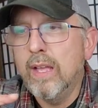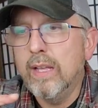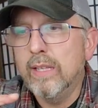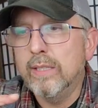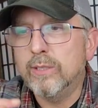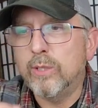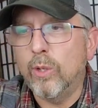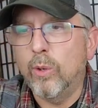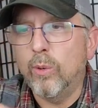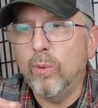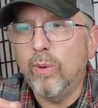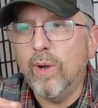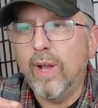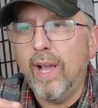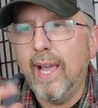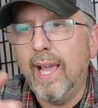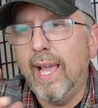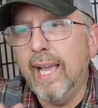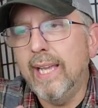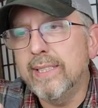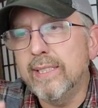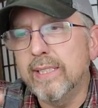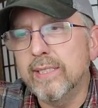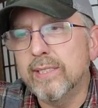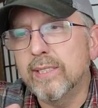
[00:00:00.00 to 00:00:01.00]
So I
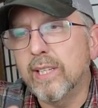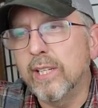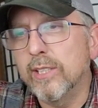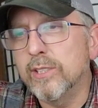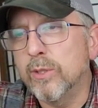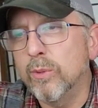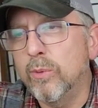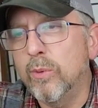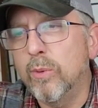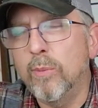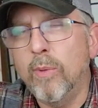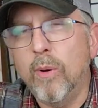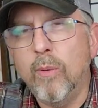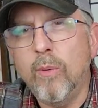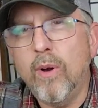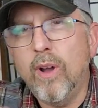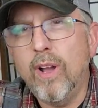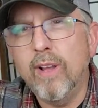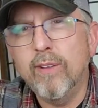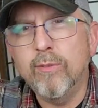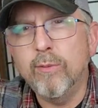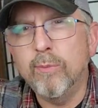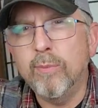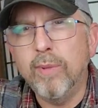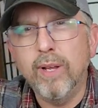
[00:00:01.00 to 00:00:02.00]
had a discussion with my
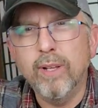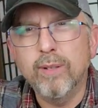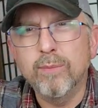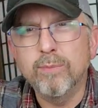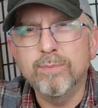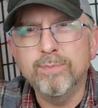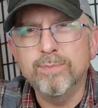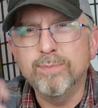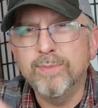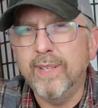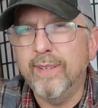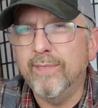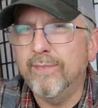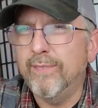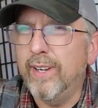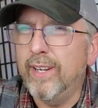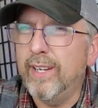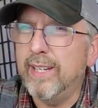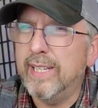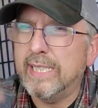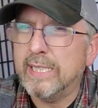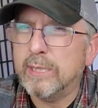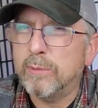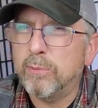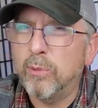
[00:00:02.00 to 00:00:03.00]
wife about being very
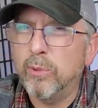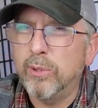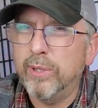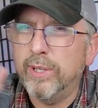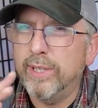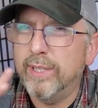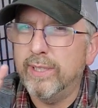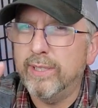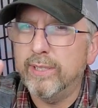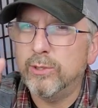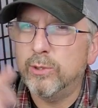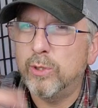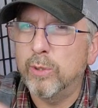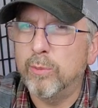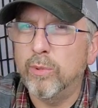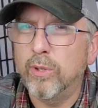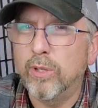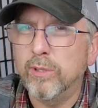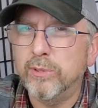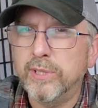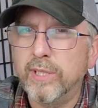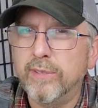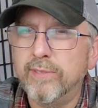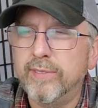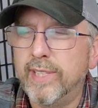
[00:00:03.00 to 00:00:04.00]
disappointed in the
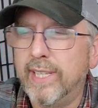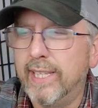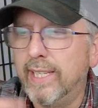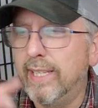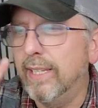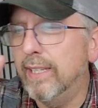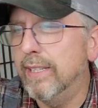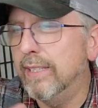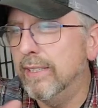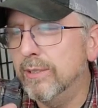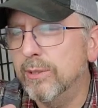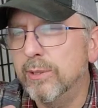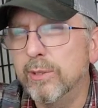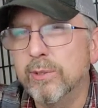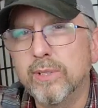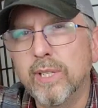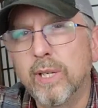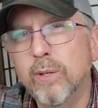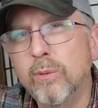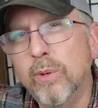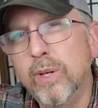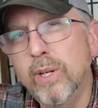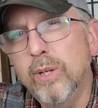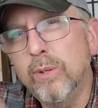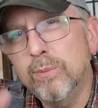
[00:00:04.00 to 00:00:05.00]
00017, and she was
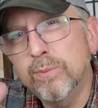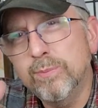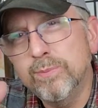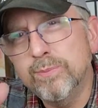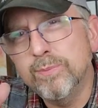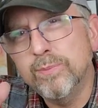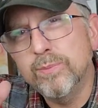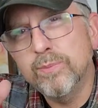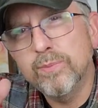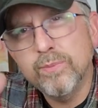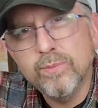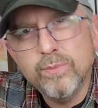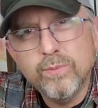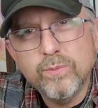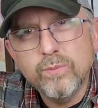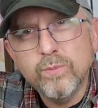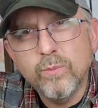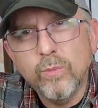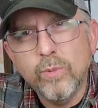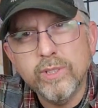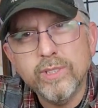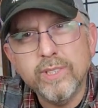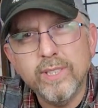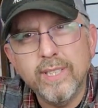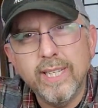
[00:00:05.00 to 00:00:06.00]
like, well,
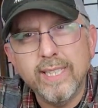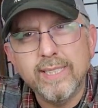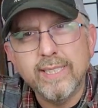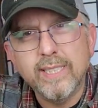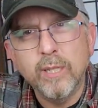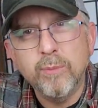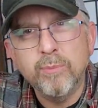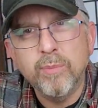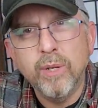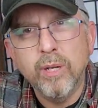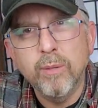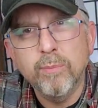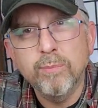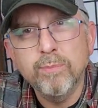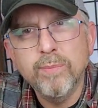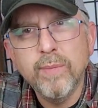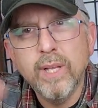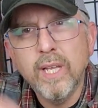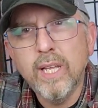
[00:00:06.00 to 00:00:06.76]
what's the next step up?